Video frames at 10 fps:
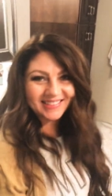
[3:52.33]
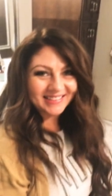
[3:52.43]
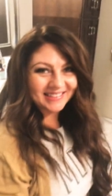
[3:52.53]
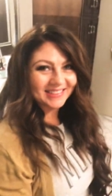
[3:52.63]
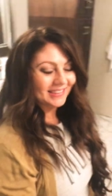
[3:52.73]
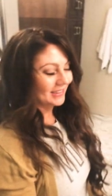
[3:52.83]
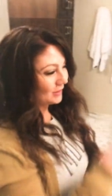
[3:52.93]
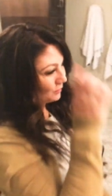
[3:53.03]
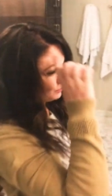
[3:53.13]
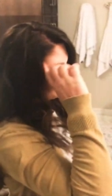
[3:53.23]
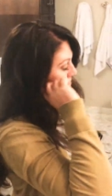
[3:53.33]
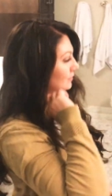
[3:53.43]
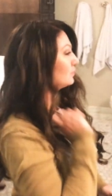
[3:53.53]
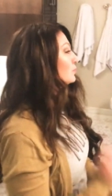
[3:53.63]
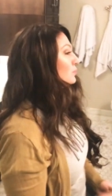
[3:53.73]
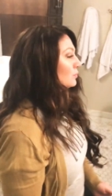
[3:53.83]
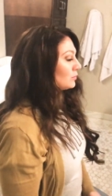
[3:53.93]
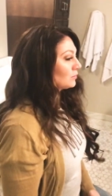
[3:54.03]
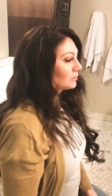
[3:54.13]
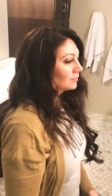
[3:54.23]
Okay, so has anybody ever told
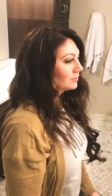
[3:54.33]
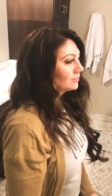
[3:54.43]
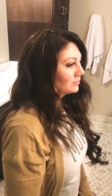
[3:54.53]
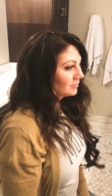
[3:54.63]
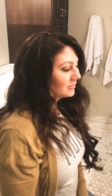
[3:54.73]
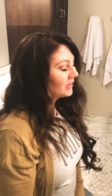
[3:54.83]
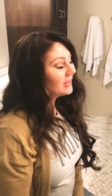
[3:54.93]
you that they've seen your wire?